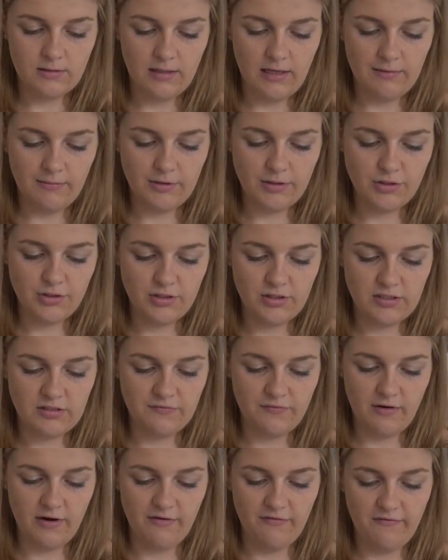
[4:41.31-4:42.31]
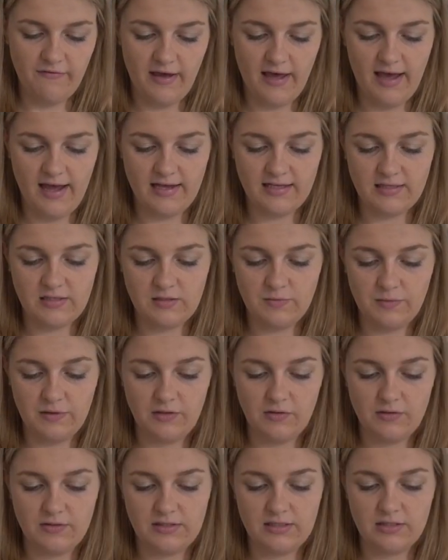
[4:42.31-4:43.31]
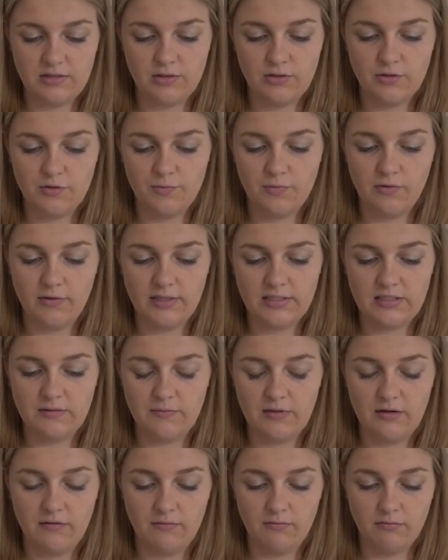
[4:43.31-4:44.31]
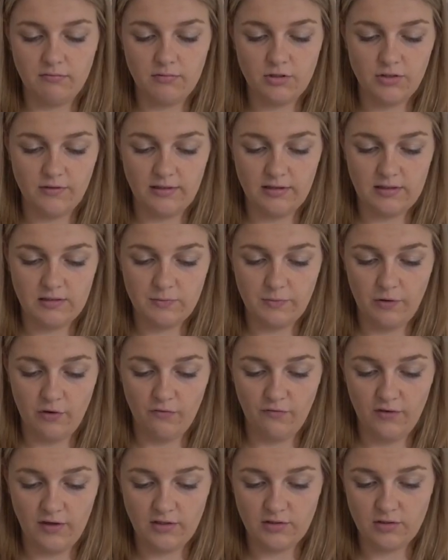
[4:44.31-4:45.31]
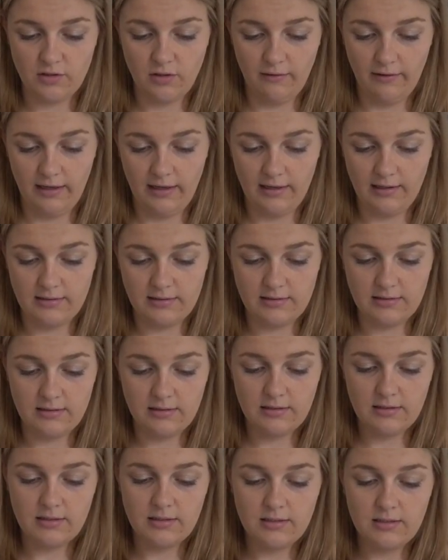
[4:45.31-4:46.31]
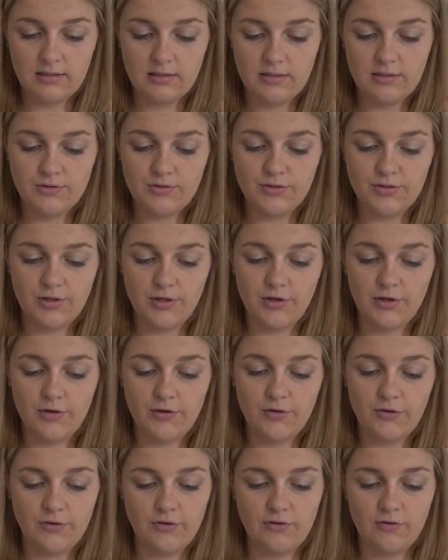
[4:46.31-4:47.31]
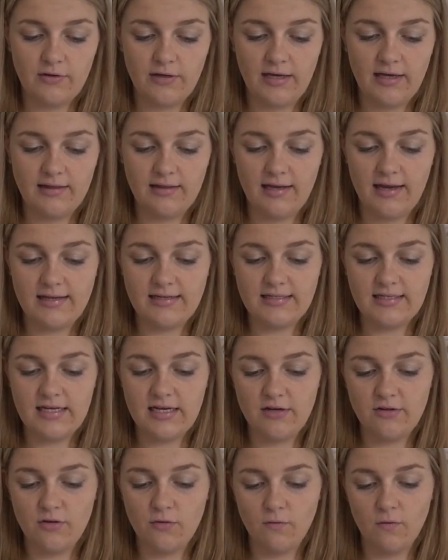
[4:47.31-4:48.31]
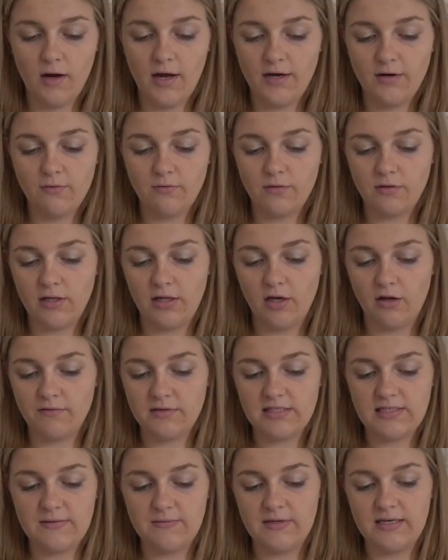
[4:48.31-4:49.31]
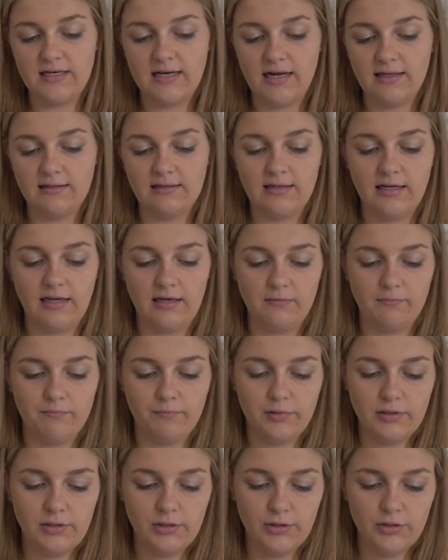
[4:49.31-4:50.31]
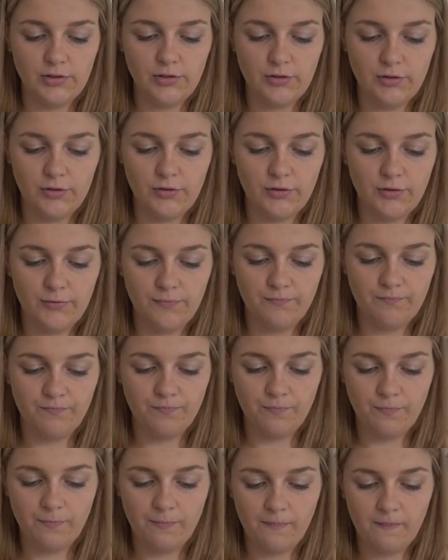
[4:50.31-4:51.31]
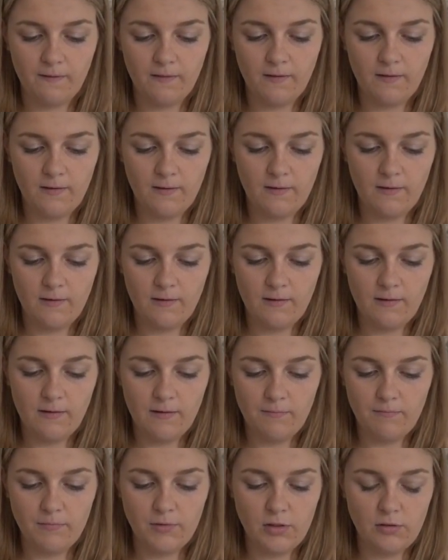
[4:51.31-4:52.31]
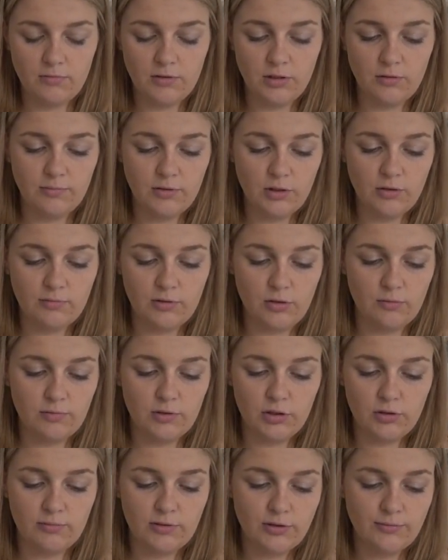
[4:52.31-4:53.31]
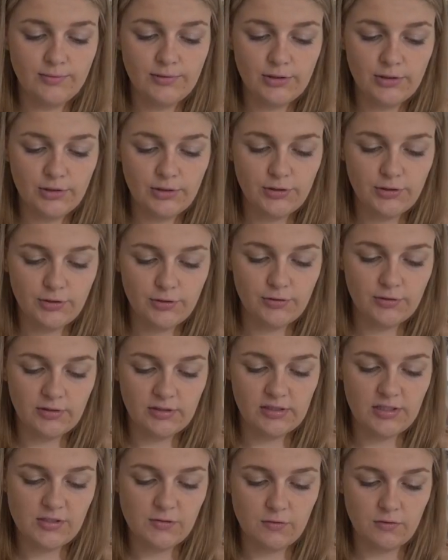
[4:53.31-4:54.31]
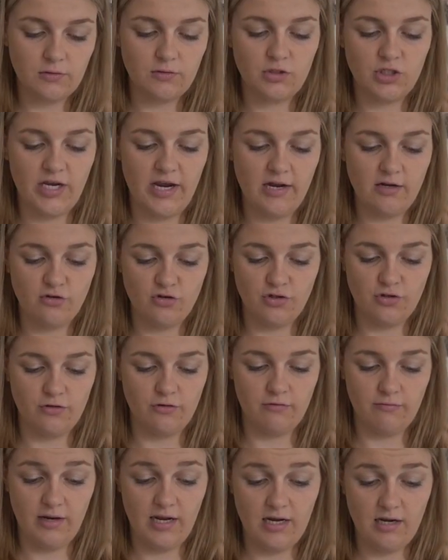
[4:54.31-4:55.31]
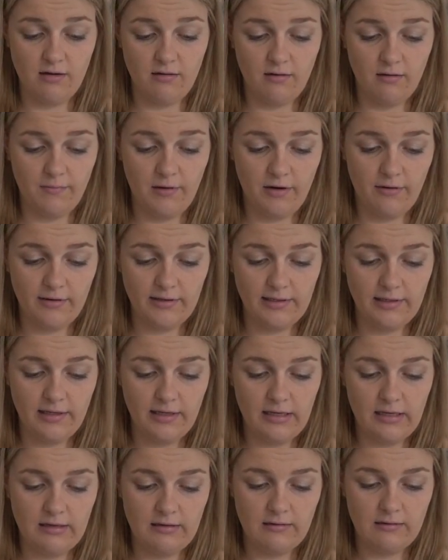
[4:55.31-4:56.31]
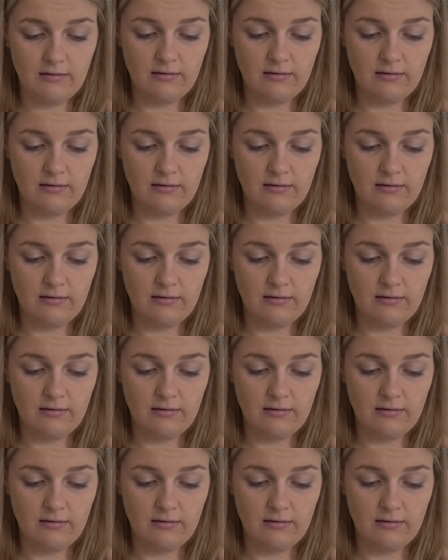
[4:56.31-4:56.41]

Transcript: I'm going to do this very fast because there's no point to me doing this perfect. Sorry guys. So you get the idea. The water will then obviously be colored in blue. Blue, blue, blue, blue, blue, blue, blue. This will change to green apparently.